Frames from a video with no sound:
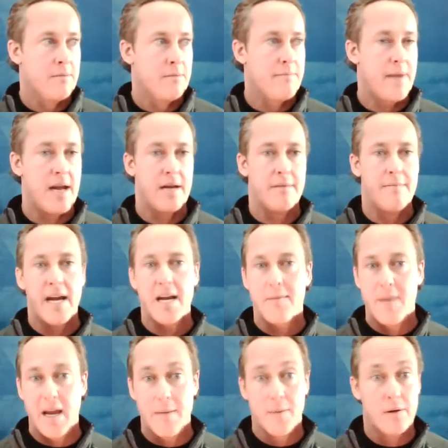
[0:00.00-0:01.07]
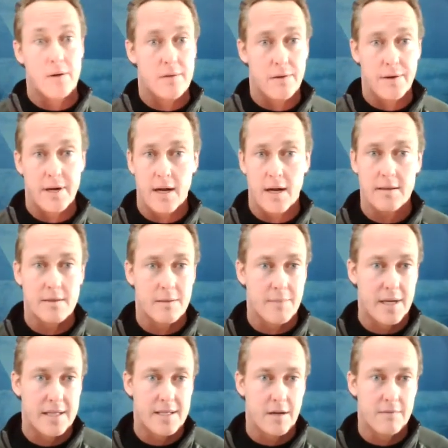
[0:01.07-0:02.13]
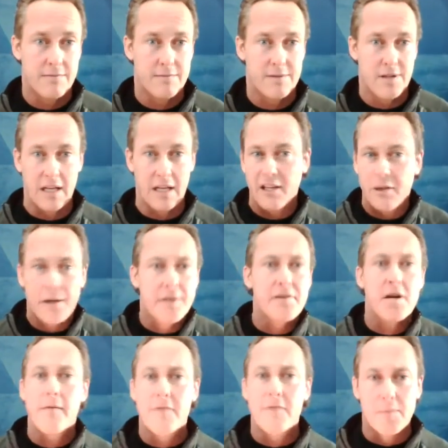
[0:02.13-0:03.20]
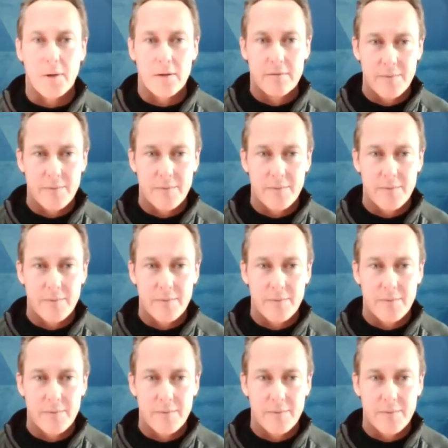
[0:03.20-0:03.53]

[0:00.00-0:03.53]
made many people, including us and myself, a little uncomfortable.